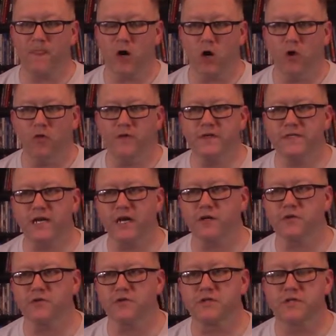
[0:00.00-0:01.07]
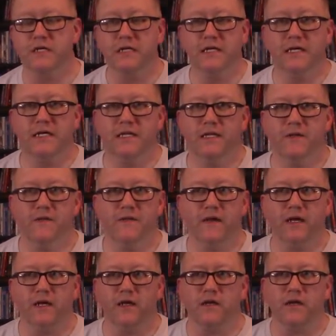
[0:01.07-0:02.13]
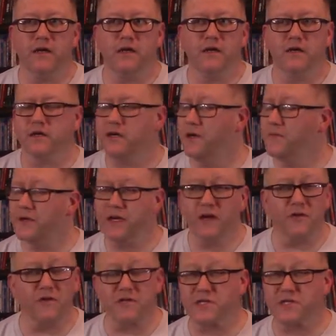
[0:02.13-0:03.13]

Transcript: All these actors that come together,